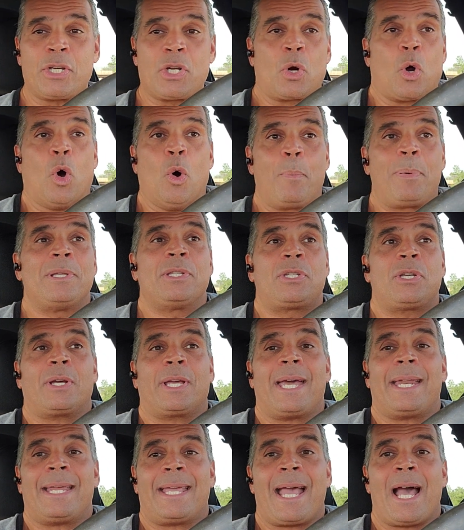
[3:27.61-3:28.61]
You're open to
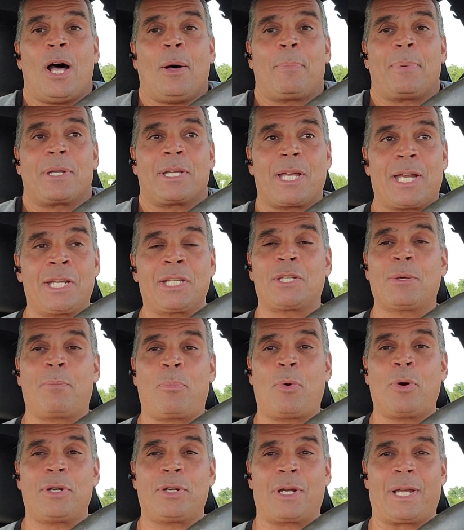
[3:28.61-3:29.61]
getting help and getting
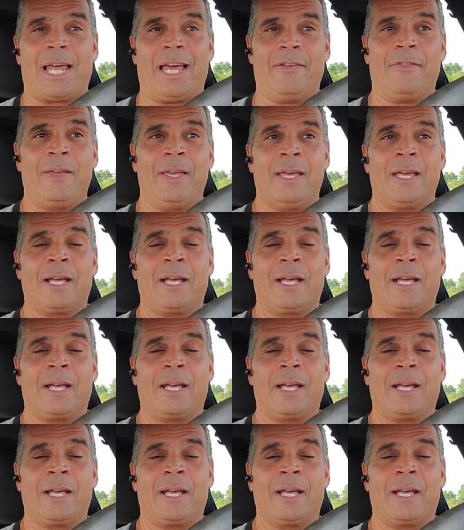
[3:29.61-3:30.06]
support in your life.